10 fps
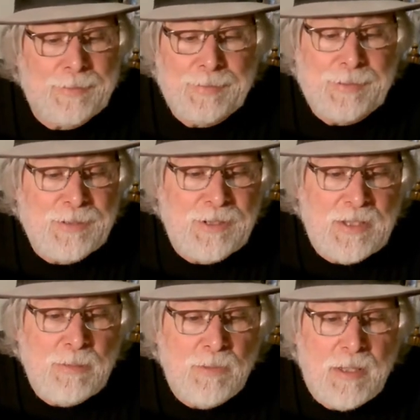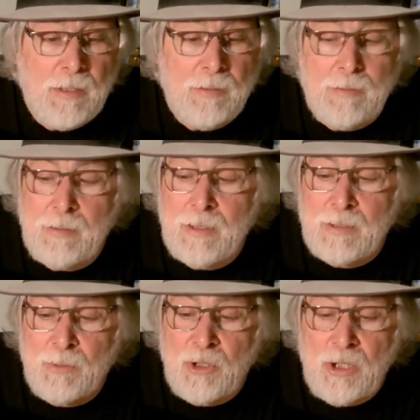It just seems like this
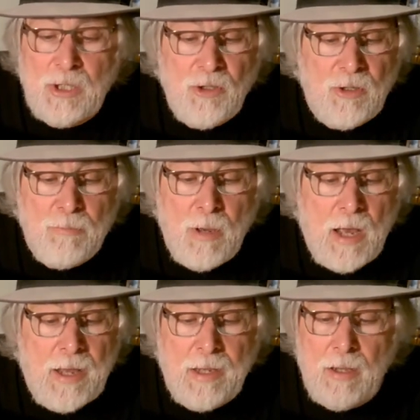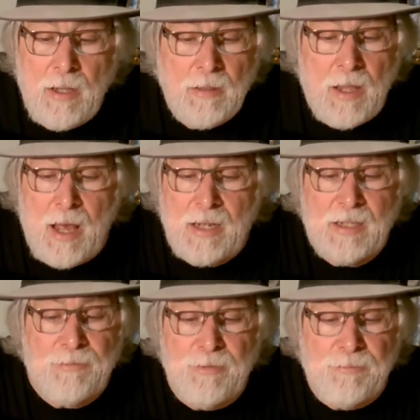machine, you could buy a lot of
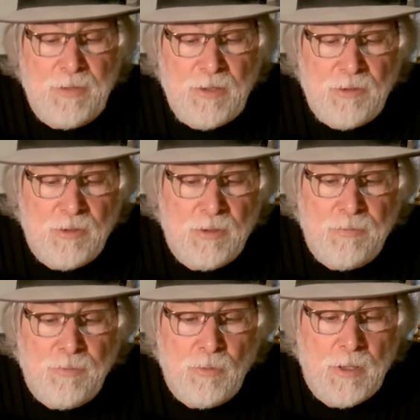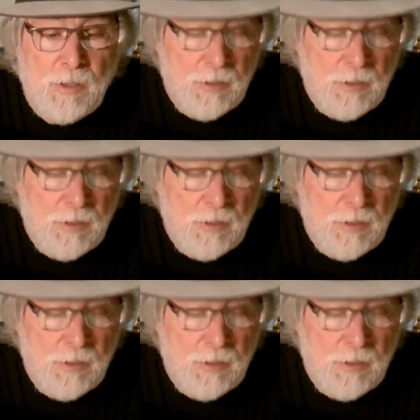different features for it.